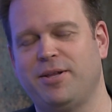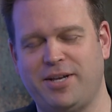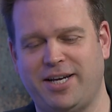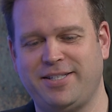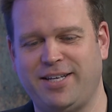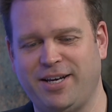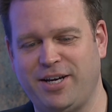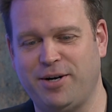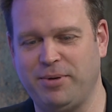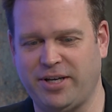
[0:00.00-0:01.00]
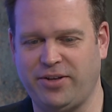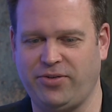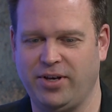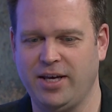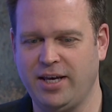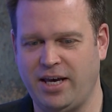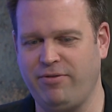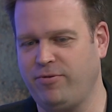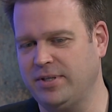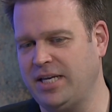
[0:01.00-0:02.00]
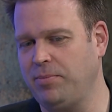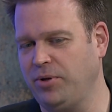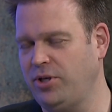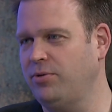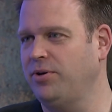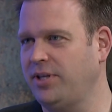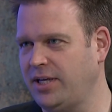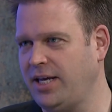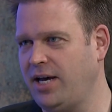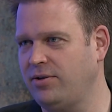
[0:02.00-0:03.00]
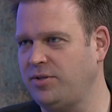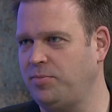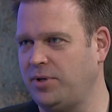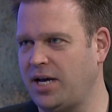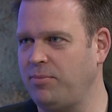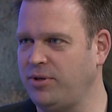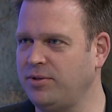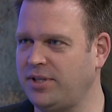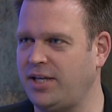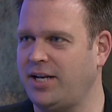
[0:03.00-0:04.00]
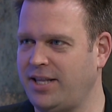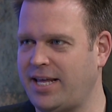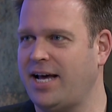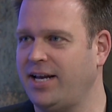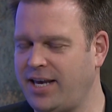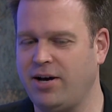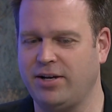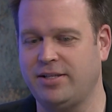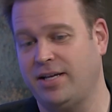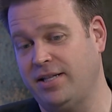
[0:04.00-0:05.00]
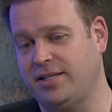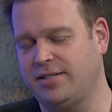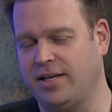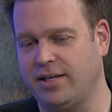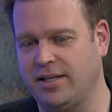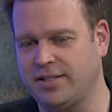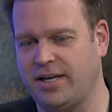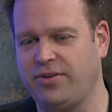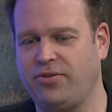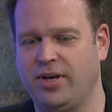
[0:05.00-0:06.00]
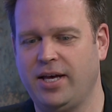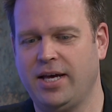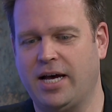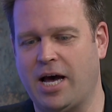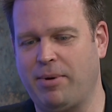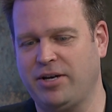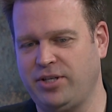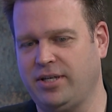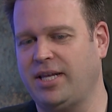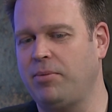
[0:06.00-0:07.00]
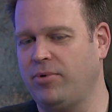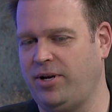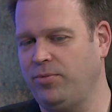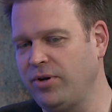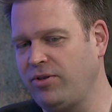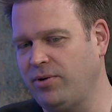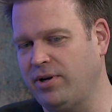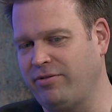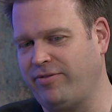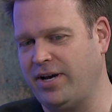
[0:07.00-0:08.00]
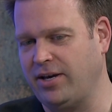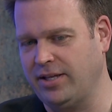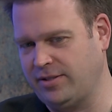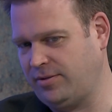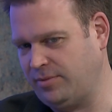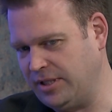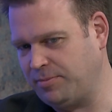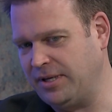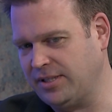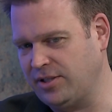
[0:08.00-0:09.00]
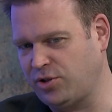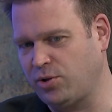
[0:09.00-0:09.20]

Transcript: The nice thing here, because if, for example, you own the account, but I'm using that account in, in this in this case, I'm actually collaborating with you on a file that's, that's basically